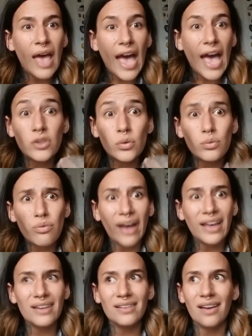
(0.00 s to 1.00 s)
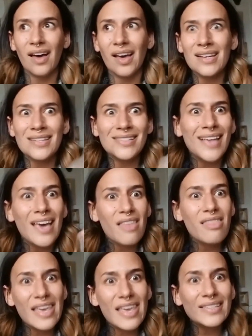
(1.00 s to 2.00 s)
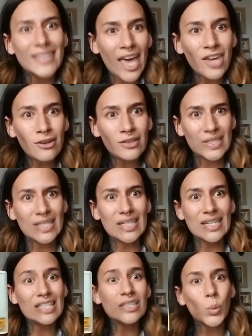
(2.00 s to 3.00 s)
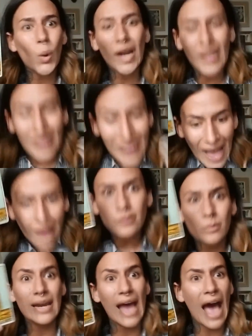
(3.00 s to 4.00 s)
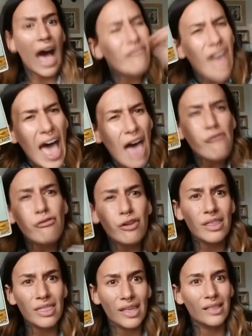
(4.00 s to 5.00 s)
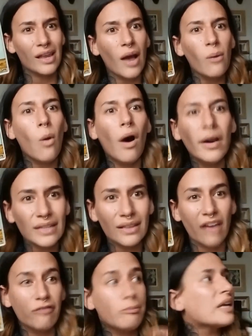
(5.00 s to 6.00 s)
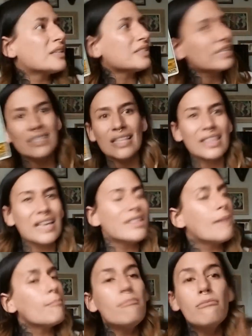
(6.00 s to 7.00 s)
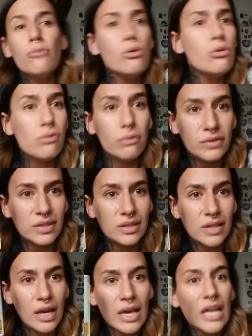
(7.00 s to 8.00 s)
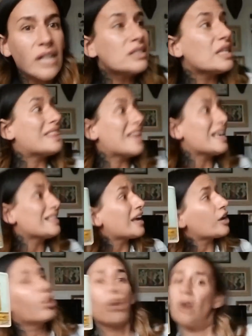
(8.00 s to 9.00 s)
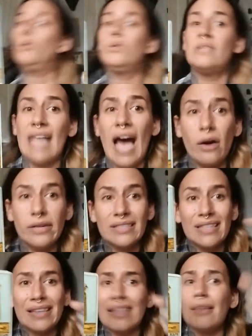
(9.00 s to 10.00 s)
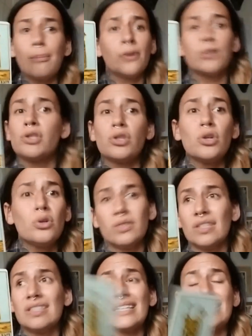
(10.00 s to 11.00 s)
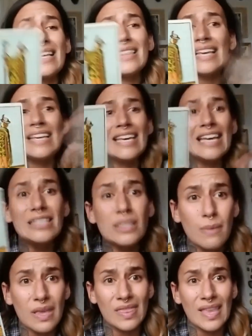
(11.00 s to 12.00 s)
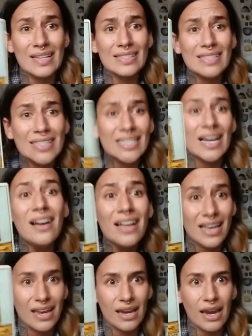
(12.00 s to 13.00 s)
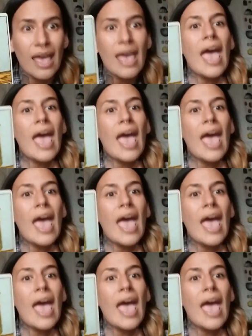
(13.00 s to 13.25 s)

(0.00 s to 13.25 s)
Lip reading: And to recognize this energy is what allows to have everything that I want in life, because it's the thing that moves. It's the thing that goes out. It's the thing that pursues. It's the thing that gets me things done.